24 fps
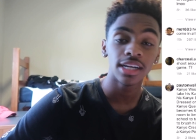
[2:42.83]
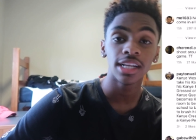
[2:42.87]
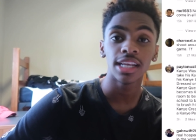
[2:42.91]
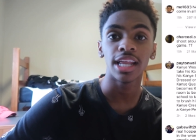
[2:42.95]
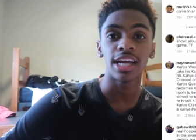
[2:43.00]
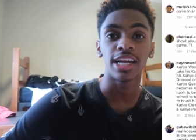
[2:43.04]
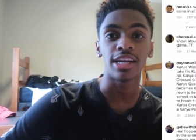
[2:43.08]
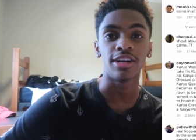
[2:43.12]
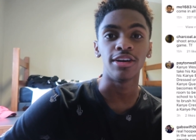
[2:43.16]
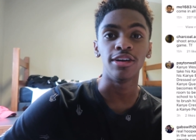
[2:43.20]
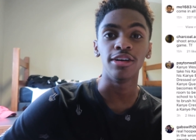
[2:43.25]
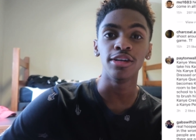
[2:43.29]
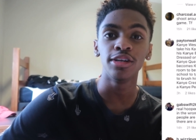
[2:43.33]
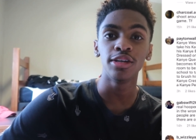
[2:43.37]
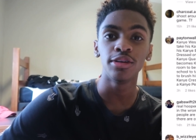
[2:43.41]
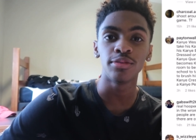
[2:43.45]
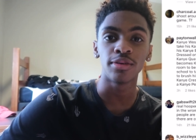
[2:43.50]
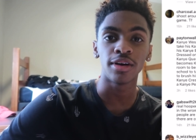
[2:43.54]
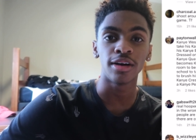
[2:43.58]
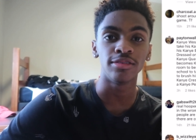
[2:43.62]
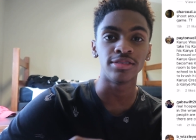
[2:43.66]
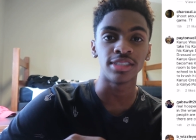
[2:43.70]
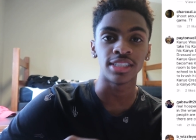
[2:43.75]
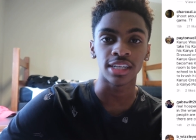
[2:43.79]
Like earlier
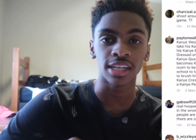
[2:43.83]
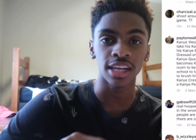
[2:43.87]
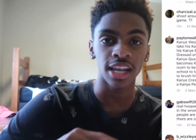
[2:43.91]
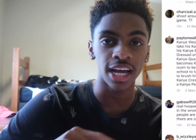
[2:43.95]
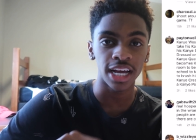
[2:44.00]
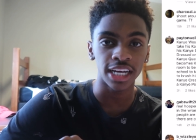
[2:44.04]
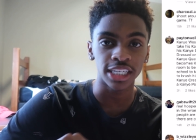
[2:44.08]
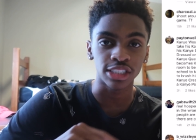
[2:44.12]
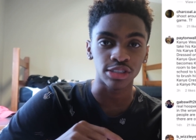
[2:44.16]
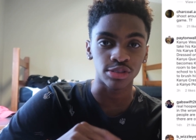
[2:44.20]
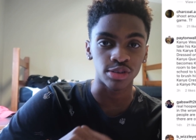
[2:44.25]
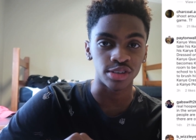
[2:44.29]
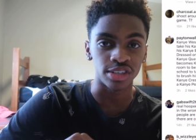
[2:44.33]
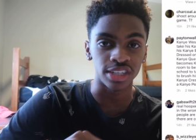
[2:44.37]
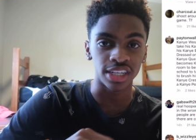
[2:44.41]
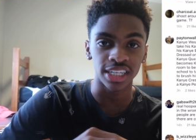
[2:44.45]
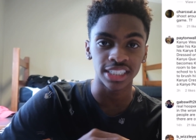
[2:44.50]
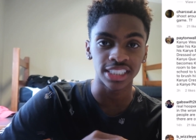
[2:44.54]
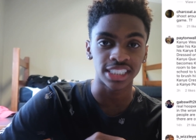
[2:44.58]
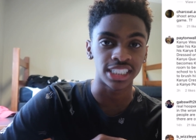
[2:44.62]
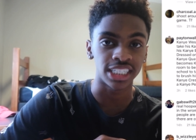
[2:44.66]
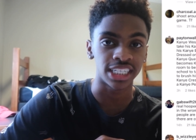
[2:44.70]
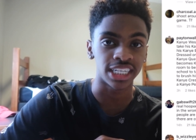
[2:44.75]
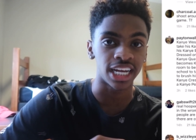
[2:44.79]
when I was in class scrolling, I
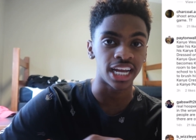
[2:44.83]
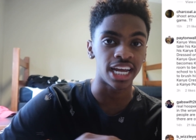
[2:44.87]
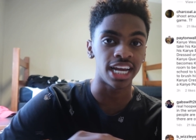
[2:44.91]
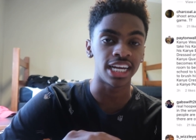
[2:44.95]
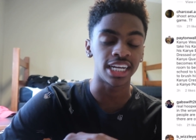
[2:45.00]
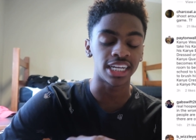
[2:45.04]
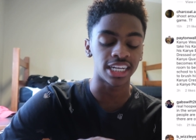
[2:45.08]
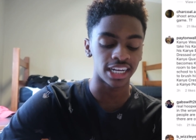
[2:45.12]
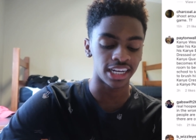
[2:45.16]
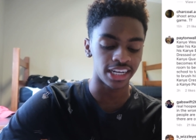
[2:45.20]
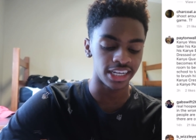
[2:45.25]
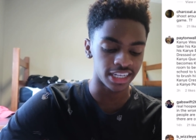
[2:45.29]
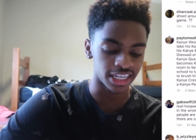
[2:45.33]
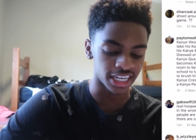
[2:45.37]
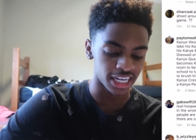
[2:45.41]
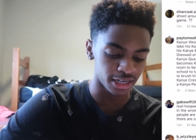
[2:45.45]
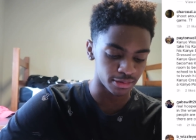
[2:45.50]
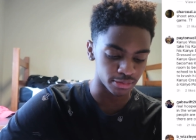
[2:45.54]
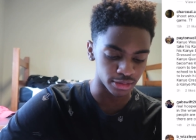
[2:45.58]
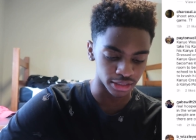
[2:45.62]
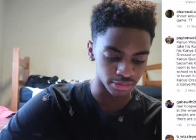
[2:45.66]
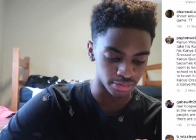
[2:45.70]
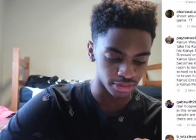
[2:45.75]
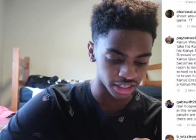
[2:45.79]
was seeing heck of hate
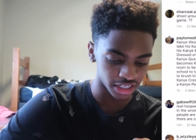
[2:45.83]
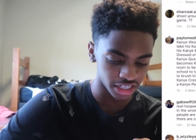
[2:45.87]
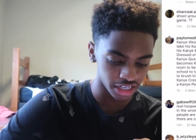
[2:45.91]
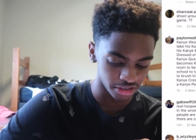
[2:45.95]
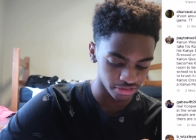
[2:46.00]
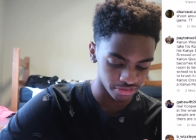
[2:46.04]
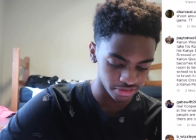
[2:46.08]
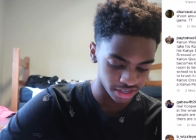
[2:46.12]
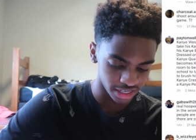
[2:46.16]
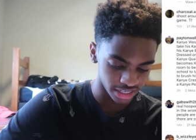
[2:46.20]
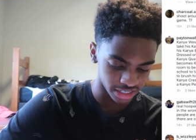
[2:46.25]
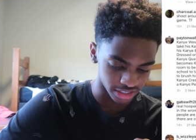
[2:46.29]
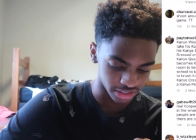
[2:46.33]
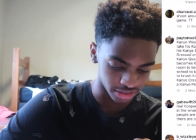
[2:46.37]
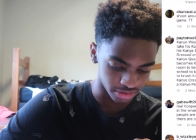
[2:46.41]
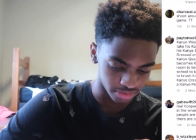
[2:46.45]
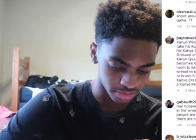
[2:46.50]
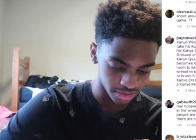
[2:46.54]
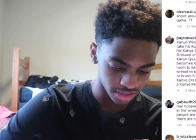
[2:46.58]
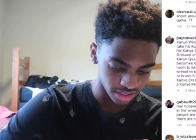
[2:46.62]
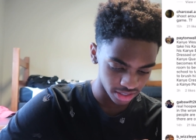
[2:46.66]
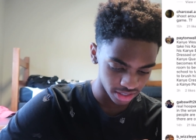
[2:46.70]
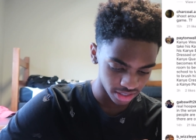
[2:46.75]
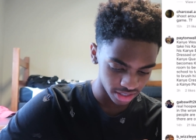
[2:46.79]
comments, but I can't find
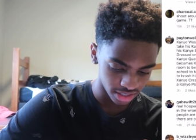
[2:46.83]
them.